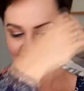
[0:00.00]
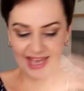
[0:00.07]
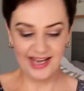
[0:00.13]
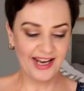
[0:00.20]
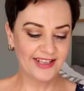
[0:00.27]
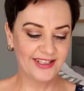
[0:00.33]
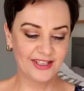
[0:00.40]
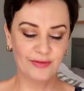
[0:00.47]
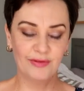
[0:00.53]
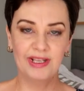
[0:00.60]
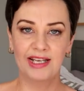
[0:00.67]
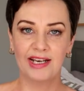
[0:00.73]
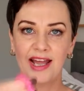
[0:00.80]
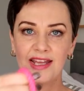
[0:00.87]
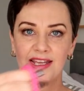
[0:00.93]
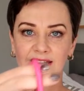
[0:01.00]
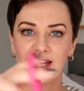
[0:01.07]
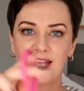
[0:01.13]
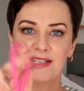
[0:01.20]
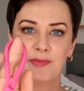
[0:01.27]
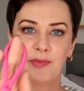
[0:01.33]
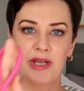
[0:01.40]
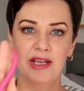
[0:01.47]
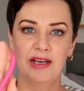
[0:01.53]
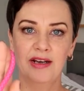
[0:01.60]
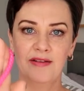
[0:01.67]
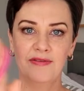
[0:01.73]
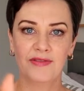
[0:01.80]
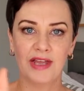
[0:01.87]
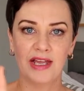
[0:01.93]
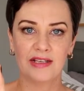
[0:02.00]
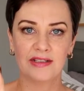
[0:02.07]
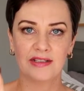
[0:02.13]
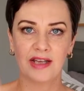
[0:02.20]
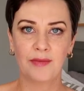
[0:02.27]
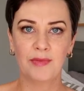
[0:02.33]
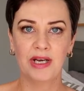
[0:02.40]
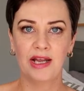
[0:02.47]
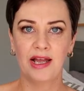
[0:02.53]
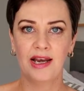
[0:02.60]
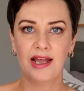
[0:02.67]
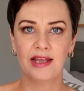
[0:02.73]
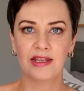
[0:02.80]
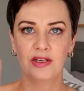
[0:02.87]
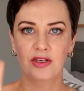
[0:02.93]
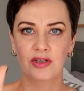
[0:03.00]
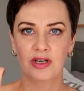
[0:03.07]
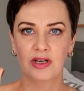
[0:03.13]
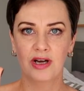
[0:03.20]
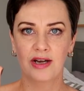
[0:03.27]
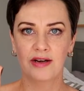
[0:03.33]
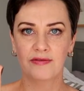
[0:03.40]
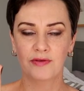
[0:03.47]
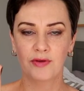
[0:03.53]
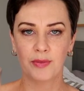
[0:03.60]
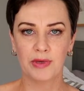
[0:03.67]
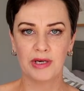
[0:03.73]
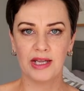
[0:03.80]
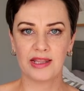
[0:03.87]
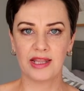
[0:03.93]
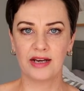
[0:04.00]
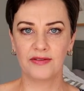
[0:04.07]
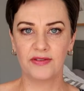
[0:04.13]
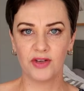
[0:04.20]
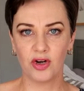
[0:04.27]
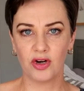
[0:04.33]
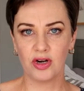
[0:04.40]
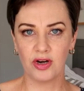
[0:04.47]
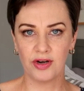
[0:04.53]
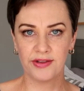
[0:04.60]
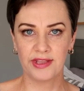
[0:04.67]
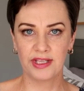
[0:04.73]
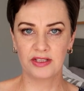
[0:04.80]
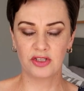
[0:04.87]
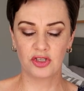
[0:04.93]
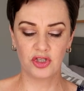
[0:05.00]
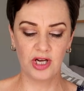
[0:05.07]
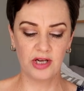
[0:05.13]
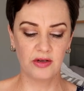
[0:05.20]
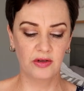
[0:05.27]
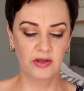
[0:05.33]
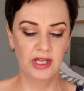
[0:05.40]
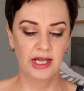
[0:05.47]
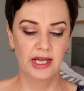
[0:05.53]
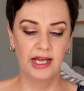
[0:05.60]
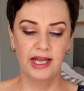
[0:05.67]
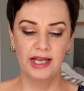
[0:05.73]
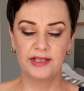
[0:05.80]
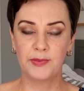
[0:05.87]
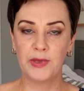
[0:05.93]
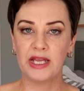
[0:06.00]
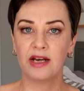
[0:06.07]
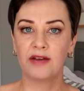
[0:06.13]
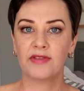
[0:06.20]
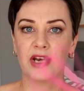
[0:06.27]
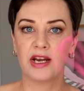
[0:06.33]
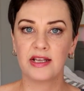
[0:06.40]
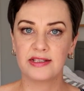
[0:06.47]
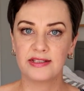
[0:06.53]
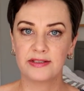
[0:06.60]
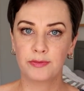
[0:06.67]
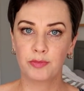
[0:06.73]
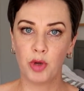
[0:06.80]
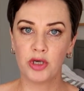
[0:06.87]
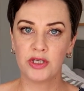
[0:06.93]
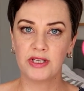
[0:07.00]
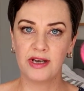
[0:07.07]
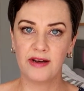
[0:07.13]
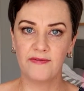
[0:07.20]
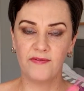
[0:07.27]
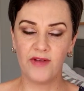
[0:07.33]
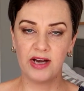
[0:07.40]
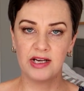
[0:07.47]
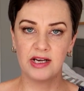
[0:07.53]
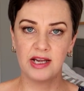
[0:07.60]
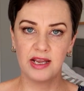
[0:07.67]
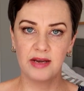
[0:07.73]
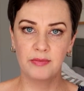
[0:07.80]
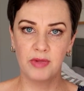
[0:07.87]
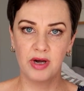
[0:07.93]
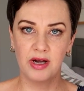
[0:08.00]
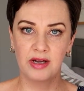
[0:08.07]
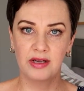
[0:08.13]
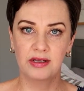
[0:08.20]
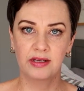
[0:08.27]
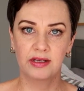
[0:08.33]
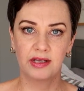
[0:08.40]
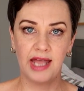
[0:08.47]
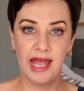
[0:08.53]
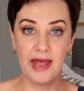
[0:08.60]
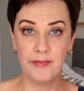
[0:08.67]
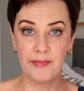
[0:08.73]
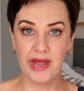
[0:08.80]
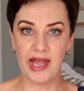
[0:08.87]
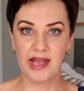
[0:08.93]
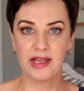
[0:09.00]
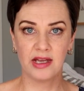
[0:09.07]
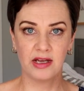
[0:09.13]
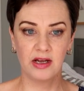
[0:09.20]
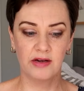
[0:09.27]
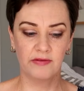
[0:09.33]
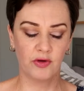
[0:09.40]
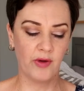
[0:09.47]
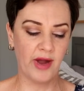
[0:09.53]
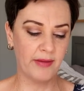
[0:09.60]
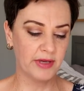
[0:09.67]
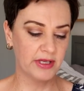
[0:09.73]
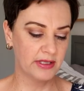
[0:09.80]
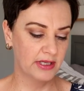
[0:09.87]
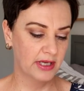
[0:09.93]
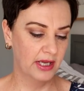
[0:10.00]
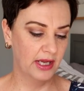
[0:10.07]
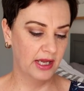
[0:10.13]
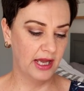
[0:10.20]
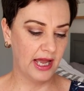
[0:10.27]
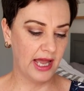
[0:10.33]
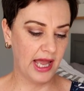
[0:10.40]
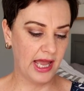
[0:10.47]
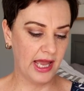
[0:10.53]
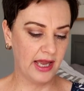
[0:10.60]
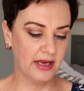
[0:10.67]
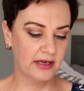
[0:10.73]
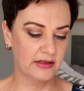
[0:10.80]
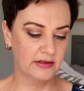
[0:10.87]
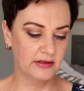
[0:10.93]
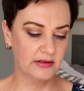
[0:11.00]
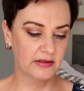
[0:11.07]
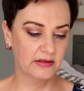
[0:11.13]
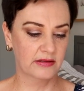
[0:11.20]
and I just really like it. It's big enough that, I mean, I like that you can kind of grip it like that if you've got a lot of things to juggle. It's big enough that I can spot it and find it in my handbag and kind of grab it and